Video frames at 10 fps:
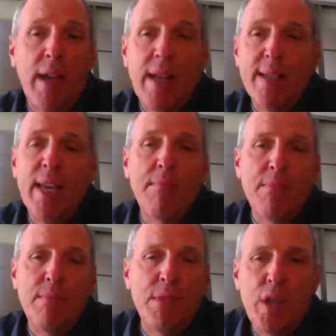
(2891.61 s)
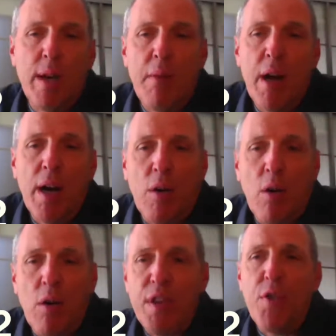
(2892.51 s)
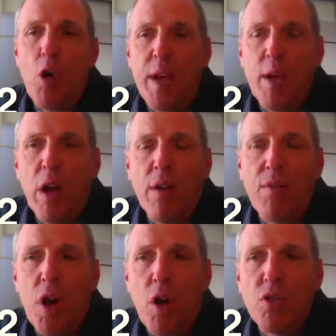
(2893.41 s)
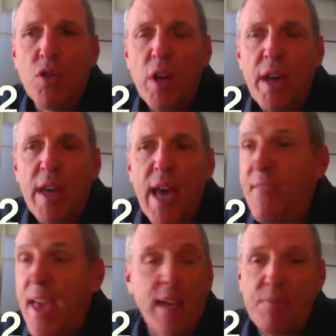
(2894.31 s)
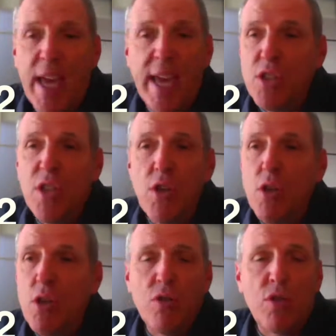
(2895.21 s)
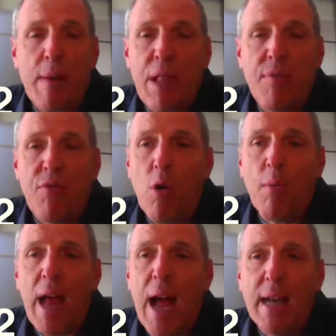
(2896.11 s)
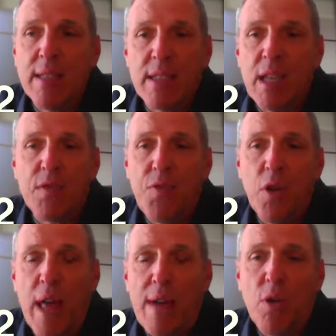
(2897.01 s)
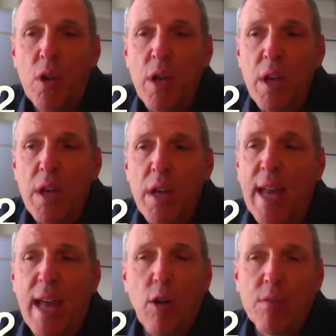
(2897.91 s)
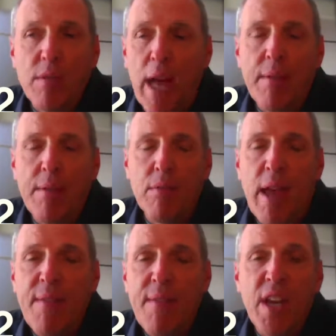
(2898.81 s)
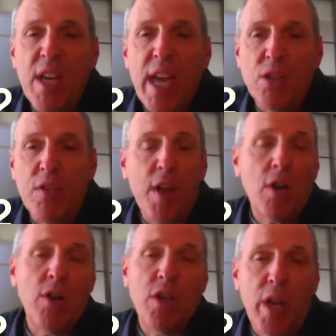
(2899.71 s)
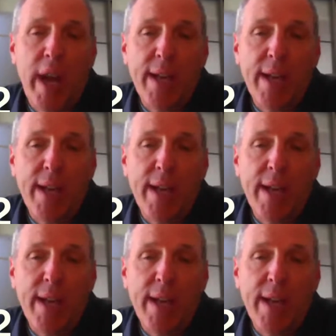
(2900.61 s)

And again, Machinima or Vivo being one of those. And they continue to use that platform at a highly successful level, and I don't have any indications that they're going to change.